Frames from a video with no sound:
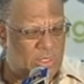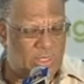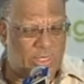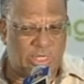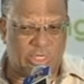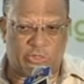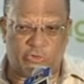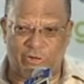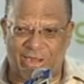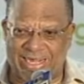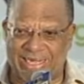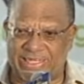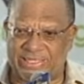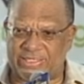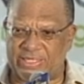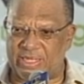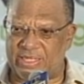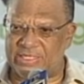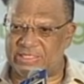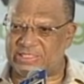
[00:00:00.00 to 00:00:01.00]
The
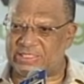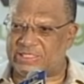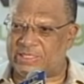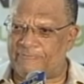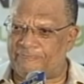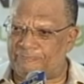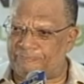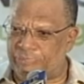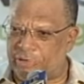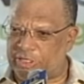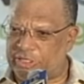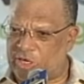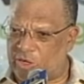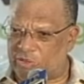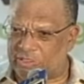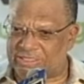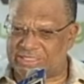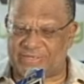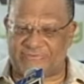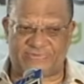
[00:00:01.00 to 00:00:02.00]
creditors, the
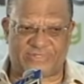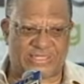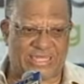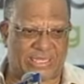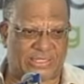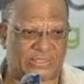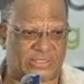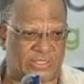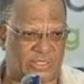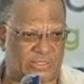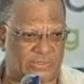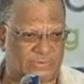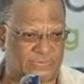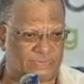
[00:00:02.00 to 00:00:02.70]
productive sector,